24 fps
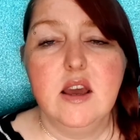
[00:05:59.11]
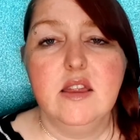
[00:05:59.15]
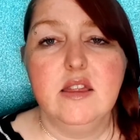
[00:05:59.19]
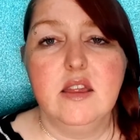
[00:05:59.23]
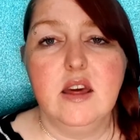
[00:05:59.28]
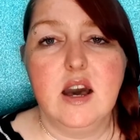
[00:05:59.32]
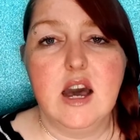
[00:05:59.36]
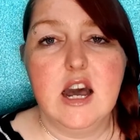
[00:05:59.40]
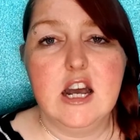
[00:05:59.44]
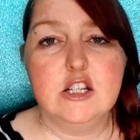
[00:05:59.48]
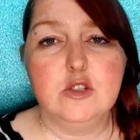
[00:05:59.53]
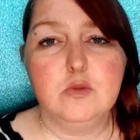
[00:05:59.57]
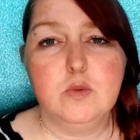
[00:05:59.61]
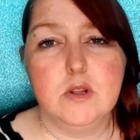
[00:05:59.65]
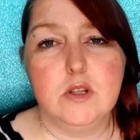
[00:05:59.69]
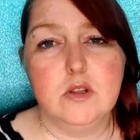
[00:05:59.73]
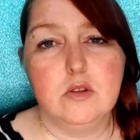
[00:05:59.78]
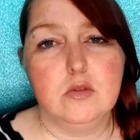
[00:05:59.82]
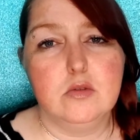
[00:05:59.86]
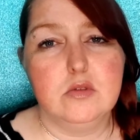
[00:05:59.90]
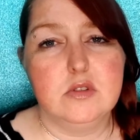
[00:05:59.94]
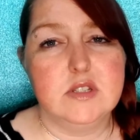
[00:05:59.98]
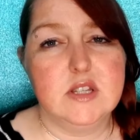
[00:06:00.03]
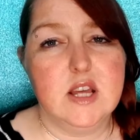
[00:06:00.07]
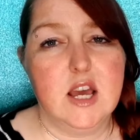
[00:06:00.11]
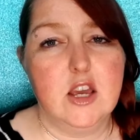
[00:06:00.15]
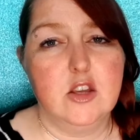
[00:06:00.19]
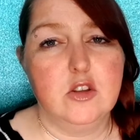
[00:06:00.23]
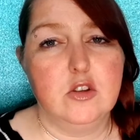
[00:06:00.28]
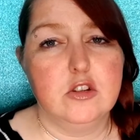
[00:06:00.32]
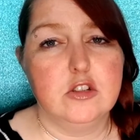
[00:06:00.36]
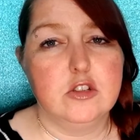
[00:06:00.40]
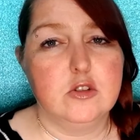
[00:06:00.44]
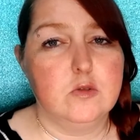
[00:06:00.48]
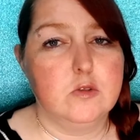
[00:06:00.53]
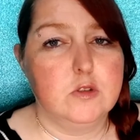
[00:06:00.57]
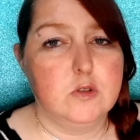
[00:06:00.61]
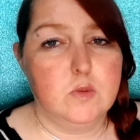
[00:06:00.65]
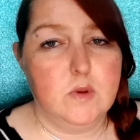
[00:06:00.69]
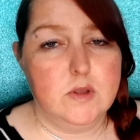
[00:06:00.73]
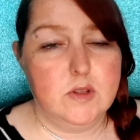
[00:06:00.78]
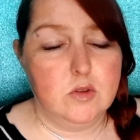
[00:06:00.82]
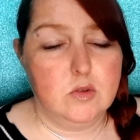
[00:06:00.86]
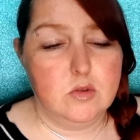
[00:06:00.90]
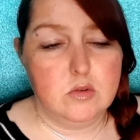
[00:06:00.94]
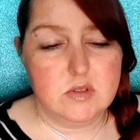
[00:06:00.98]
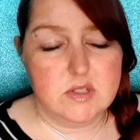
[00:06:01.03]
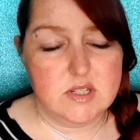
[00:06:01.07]
The last Windows that I used was
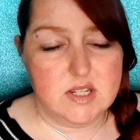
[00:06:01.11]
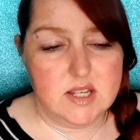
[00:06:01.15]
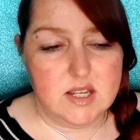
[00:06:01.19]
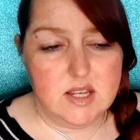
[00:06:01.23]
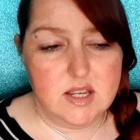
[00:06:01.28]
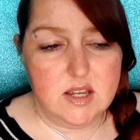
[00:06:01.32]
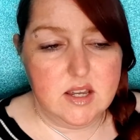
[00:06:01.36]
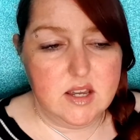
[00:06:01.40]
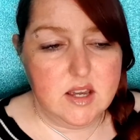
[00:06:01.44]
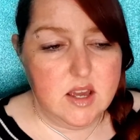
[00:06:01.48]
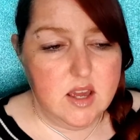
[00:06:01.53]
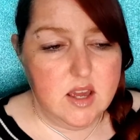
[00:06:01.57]
Windows 8.